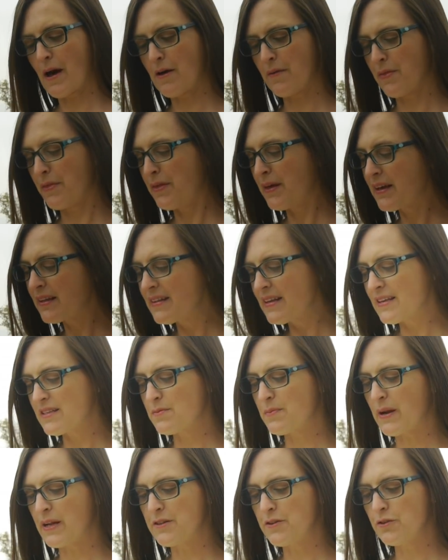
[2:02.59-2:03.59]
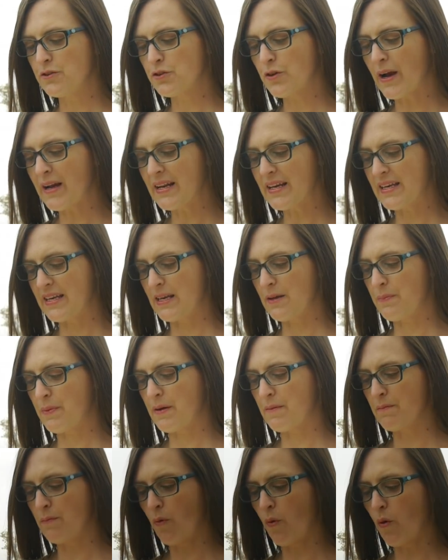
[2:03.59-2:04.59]
thickness, but I do try to keep it
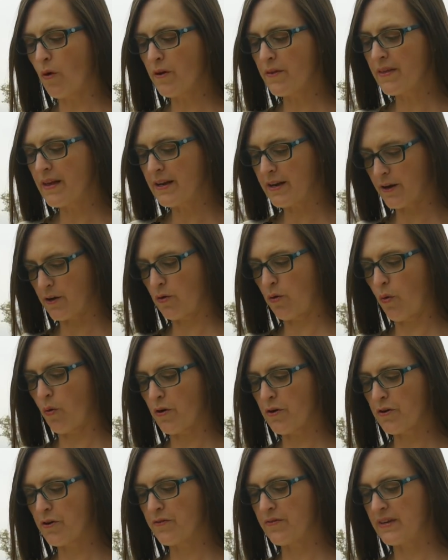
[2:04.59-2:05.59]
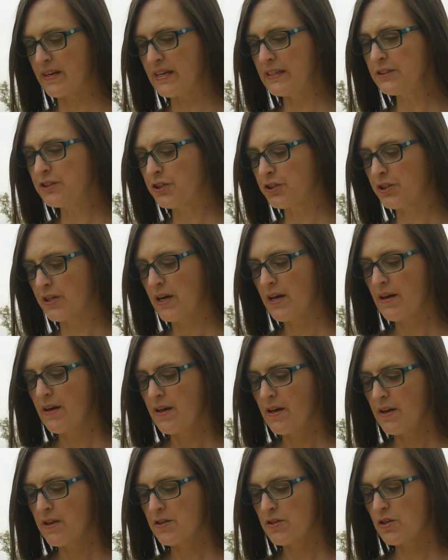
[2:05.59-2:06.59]
more than 1/4 of an inch
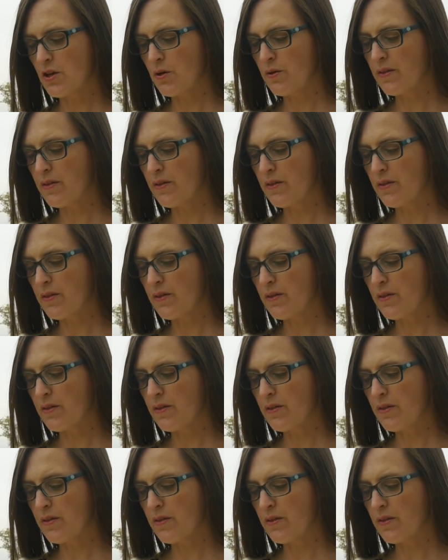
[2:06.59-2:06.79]
so